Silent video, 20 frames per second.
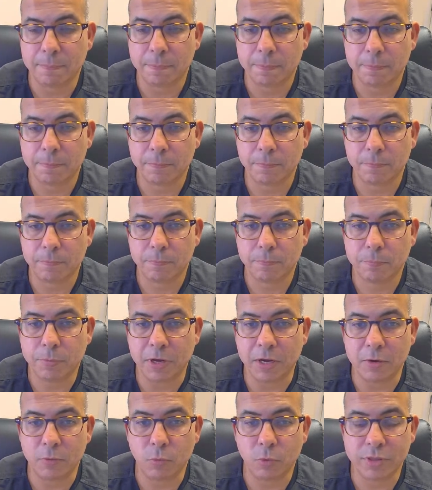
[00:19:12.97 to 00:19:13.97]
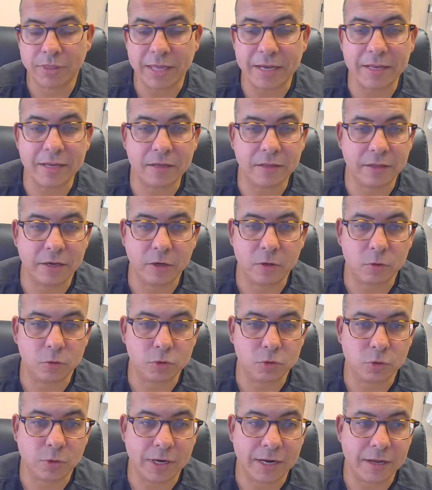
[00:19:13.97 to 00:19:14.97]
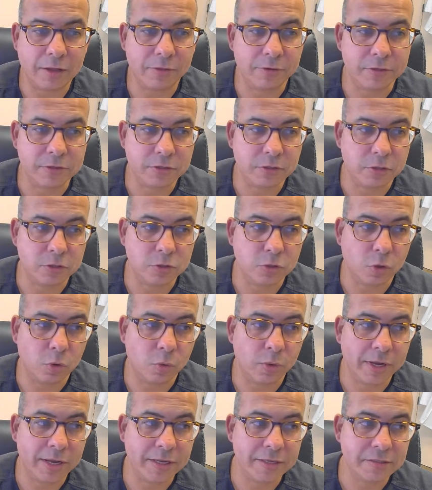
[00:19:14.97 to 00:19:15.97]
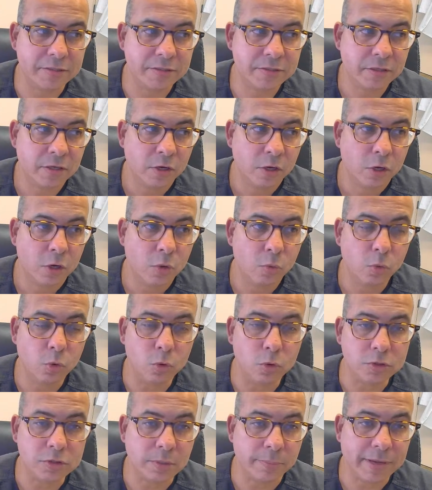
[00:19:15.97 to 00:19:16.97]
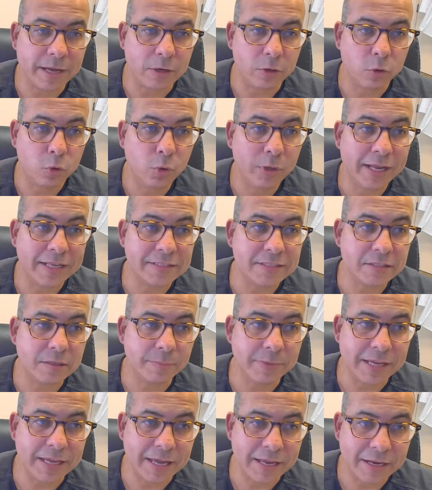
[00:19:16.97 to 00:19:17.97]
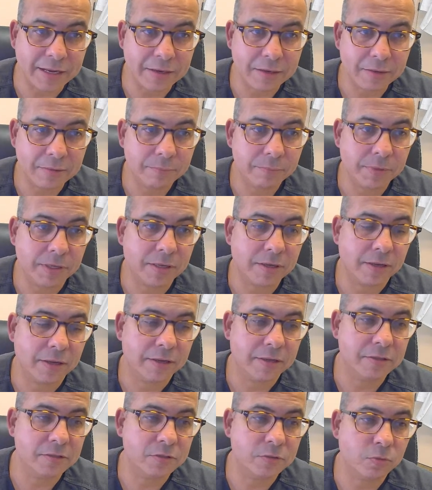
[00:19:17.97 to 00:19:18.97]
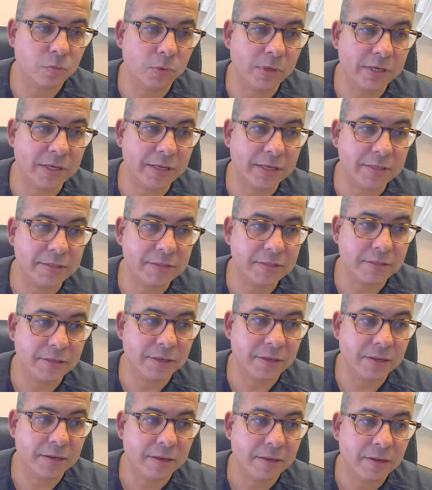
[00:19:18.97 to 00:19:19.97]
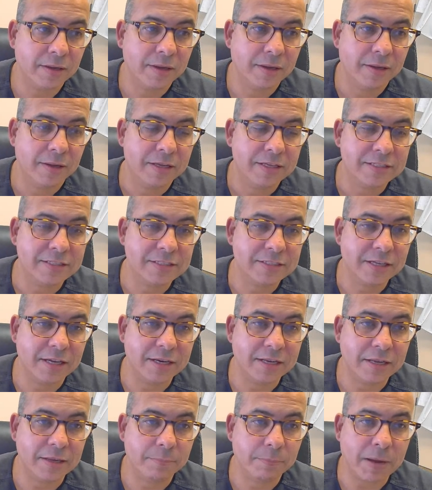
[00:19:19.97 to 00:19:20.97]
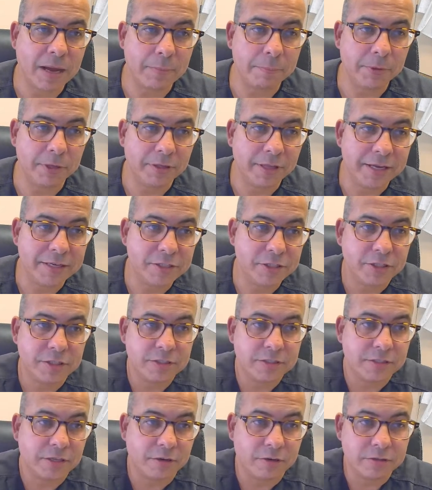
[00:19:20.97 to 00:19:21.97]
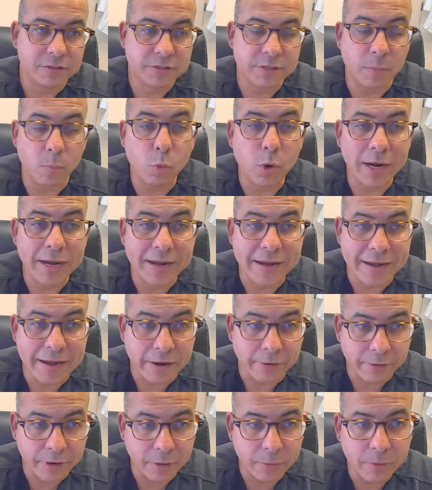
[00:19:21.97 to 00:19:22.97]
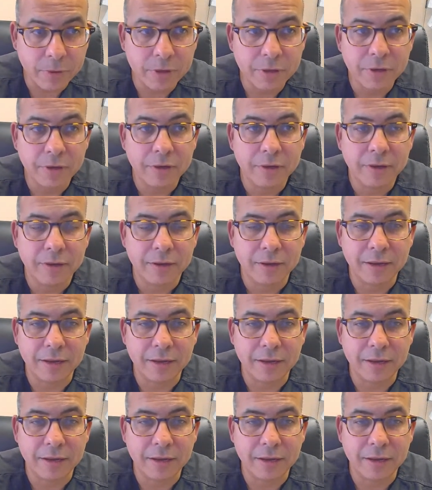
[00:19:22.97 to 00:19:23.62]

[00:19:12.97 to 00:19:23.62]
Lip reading: But with any clinical trial, there's always rules about who gets to be in it, because we need to study populations that are somewhat narrow,